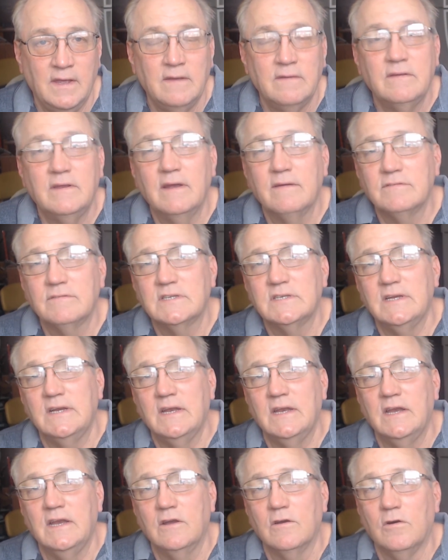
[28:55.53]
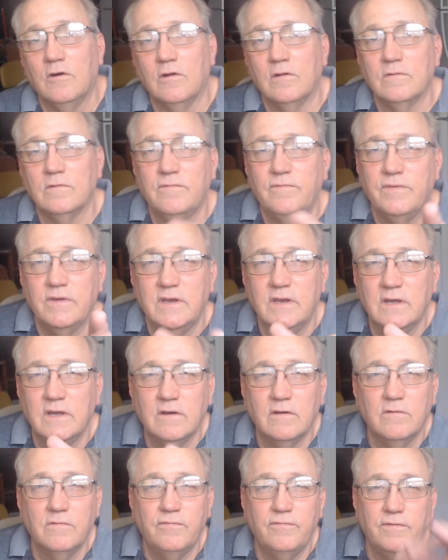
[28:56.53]
You ever seen any old
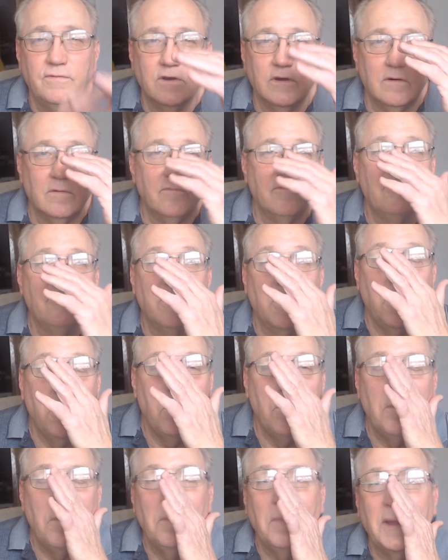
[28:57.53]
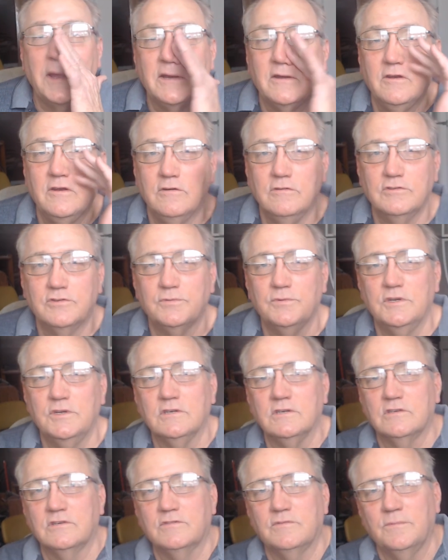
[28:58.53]
video film from like
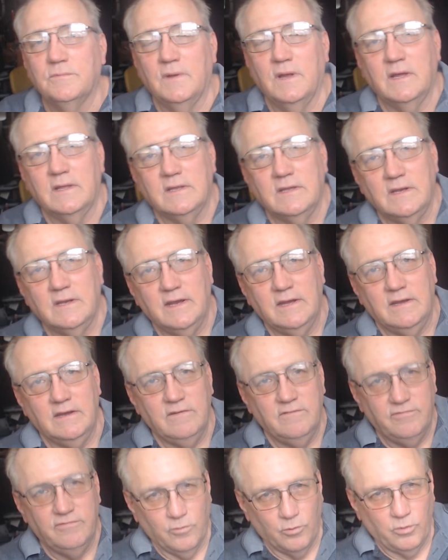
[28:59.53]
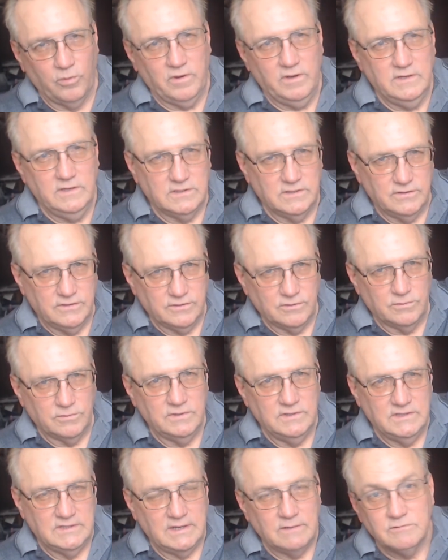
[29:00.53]
newsreels from like the 1940s and
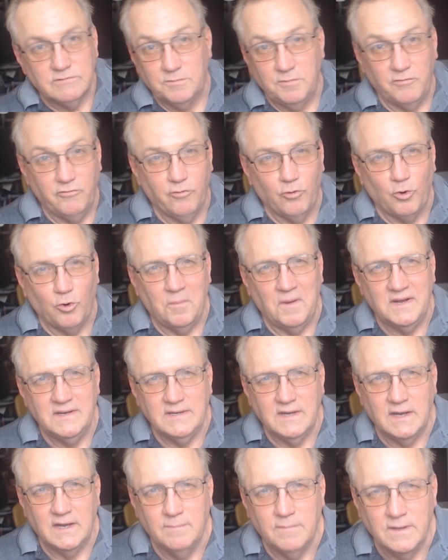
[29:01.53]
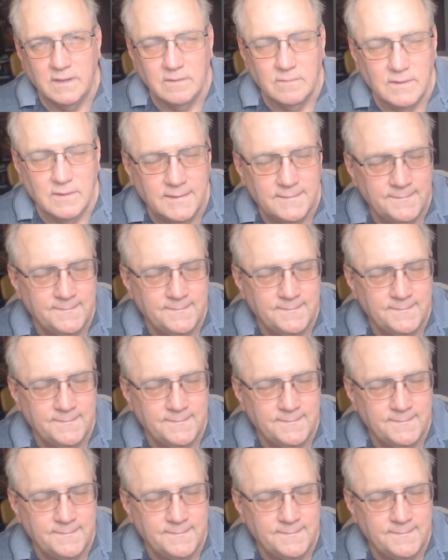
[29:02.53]
30s? That was before my time, by the way.